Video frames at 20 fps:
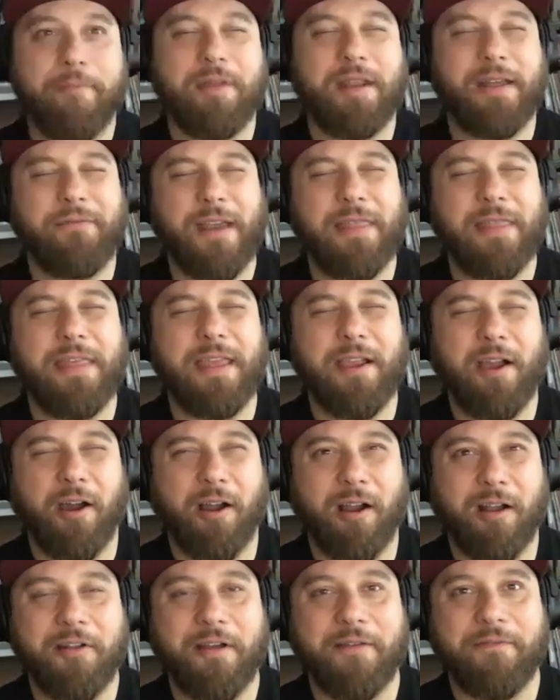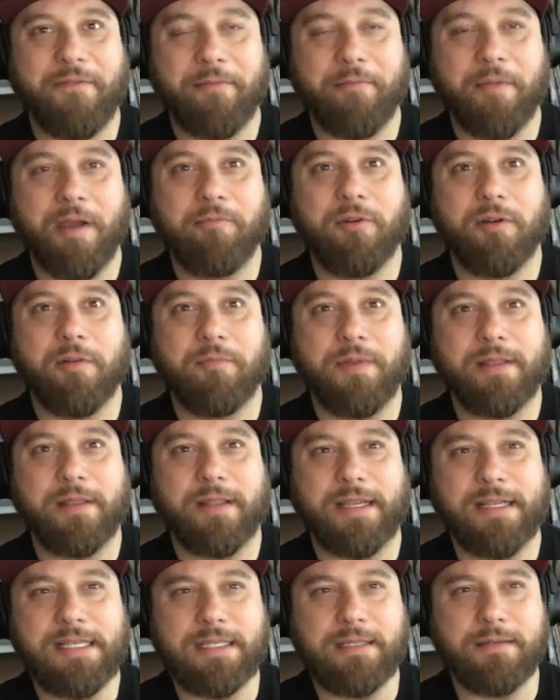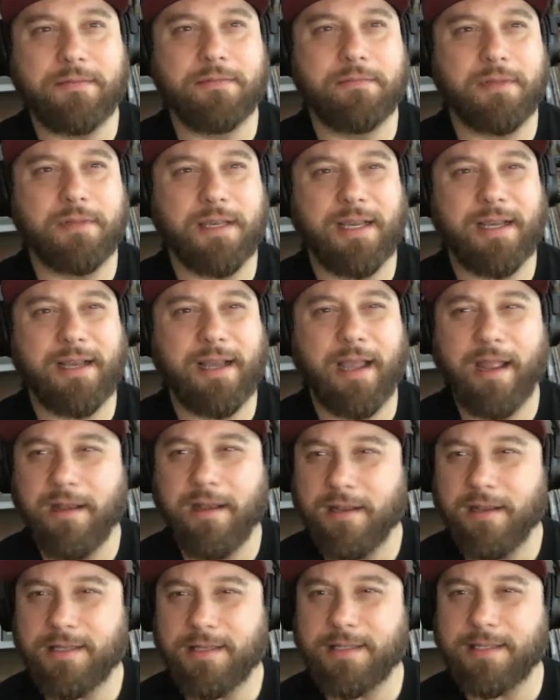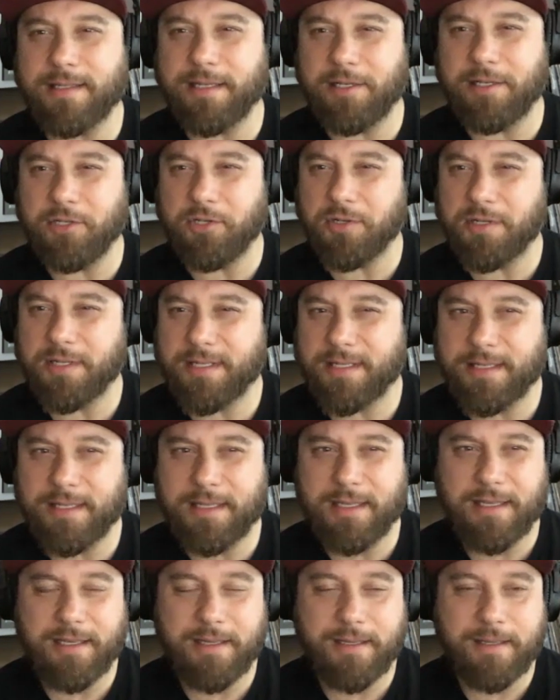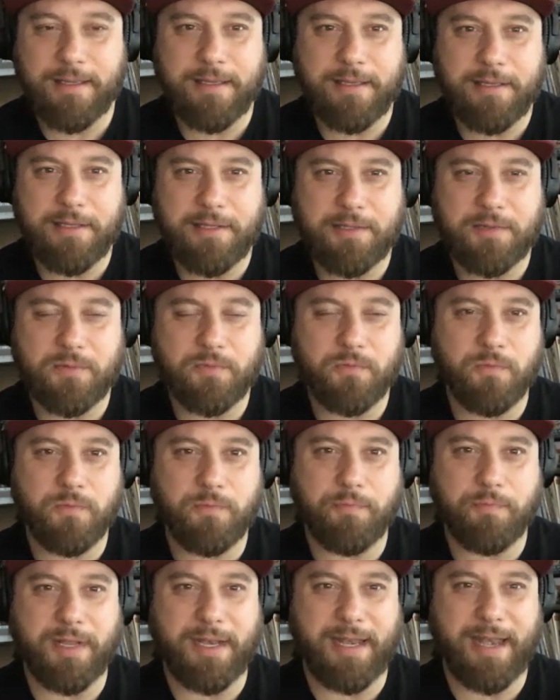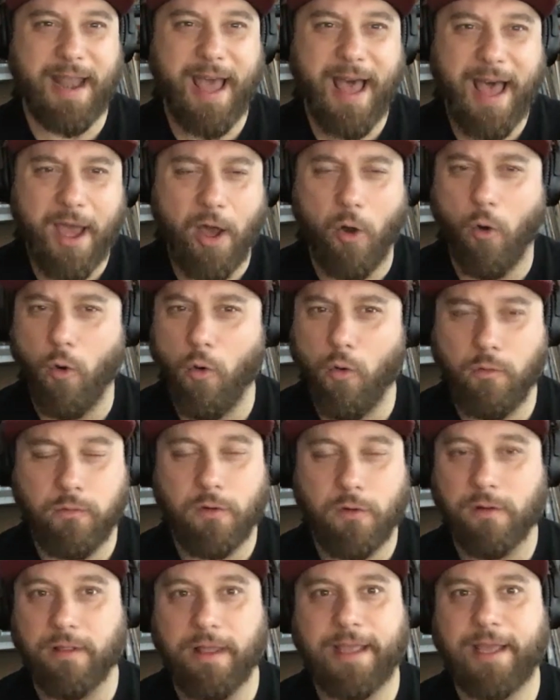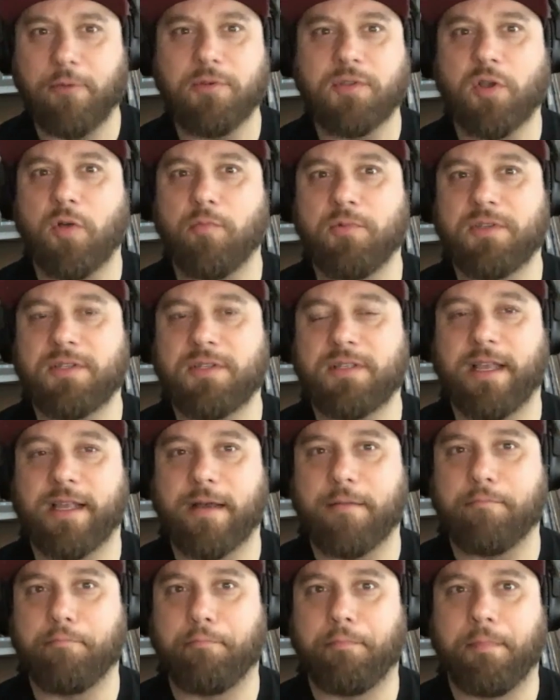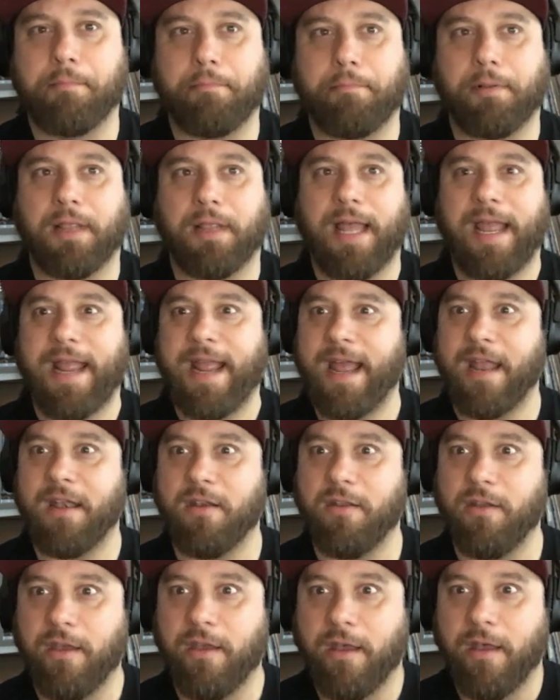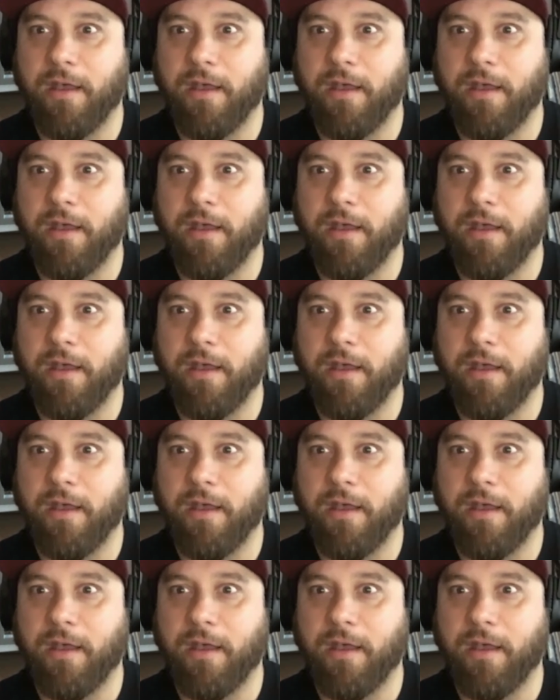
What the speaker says: mean, if I think hard enough, I remember it being like kind of citrusy, but not over. Like it was almost like a bland